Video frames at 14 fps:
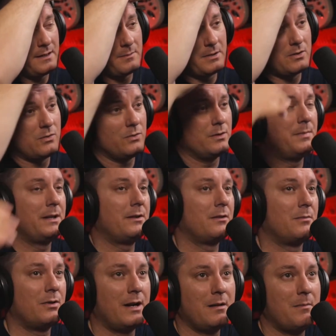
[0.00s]
cool to pick your
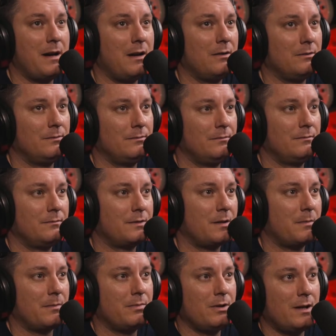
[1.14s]
brain about some of the
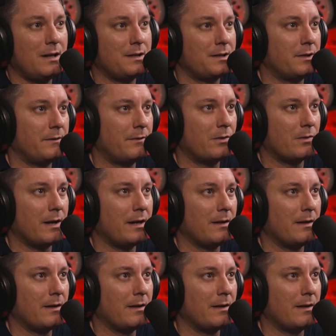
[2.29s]
plugins that you've created.